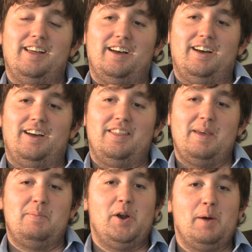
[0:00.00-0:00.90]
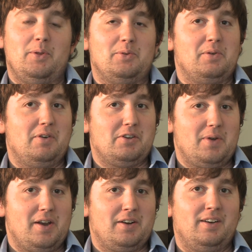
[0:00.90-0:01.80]
Uh, they put it up on the
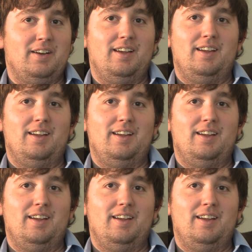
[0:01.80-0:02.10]
refrigerator.